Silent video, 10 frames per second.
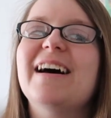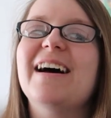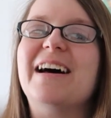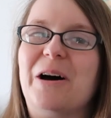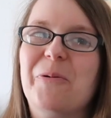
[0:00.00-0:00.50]

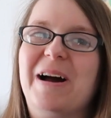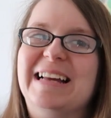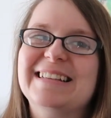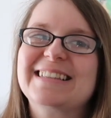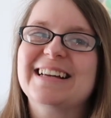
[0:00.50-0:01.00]
and I'll
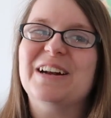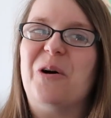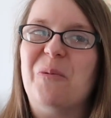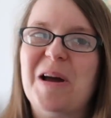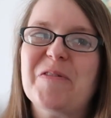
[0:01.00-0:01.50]

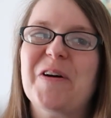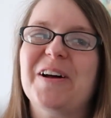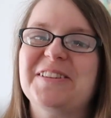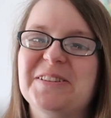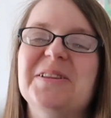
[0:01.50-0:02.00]
wait for
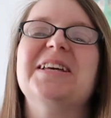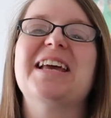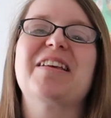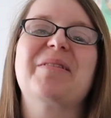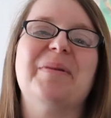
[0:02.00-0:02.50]
her to do the
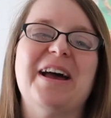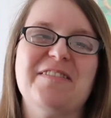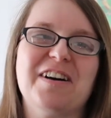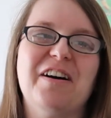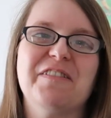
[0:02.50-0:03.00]
kiss
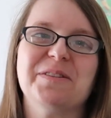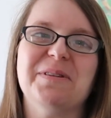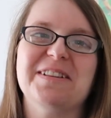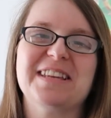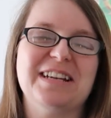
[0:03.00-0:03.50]
behaviour
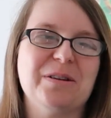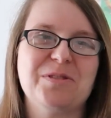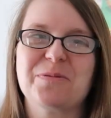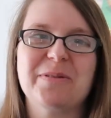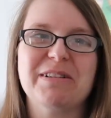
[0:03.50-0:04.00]
afterwards, and it will
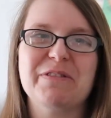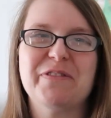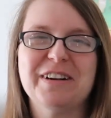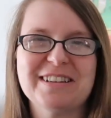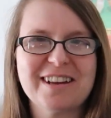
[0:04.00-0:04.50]
just be really
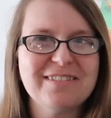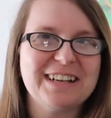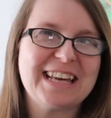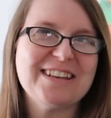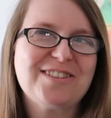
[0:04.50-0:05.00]
fun. It's kind of
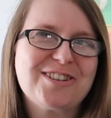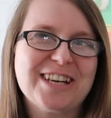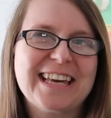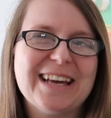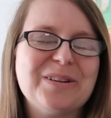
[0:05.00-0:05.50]
like kiss
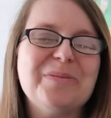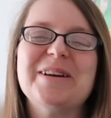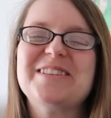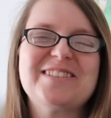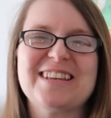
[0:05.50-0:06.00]
chicken
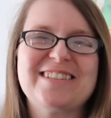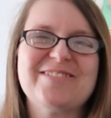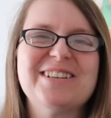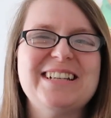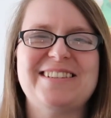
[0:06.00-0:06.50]
almost. It's a
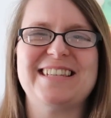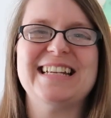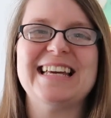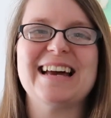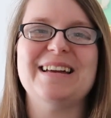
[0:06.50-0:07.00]
really
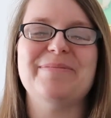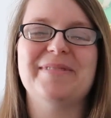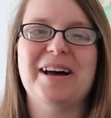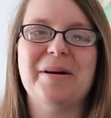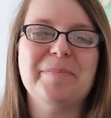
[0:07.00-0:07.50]
silly game,
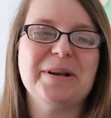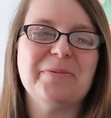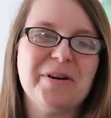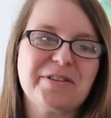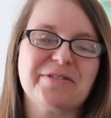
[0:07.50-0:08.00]
but it
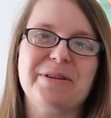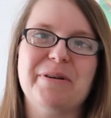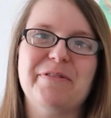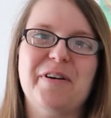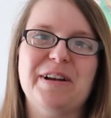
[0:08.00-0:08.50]
works really
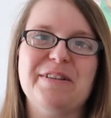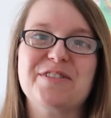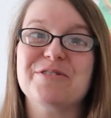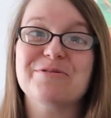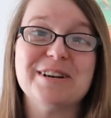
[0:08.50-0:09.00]
well for Olive.
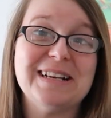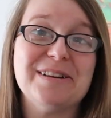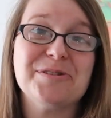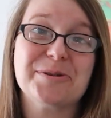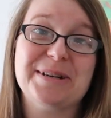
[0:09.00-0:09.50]
She really
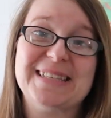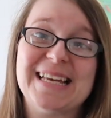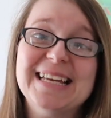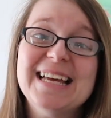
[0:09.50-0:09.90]
enjoys it.